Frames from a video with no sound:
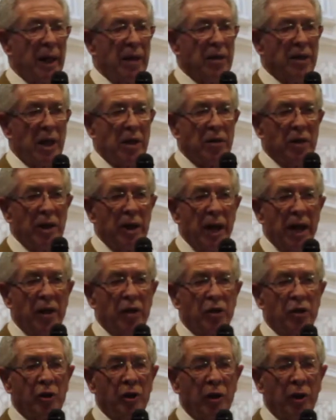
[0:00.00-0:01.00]

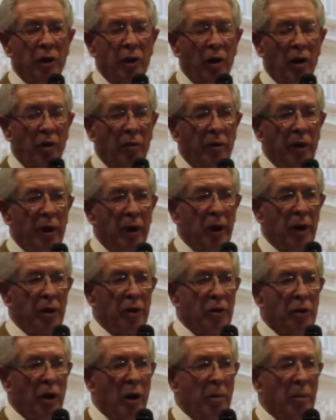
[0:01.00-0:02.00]
assassination of
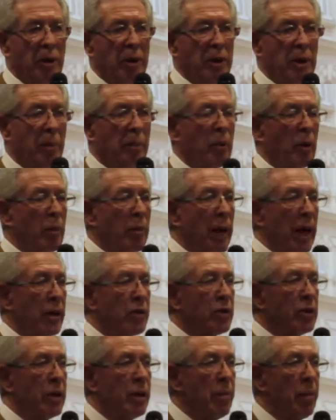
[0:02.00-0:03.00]
a German
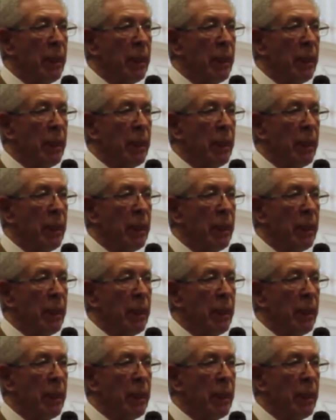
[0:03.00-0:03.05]
diplomat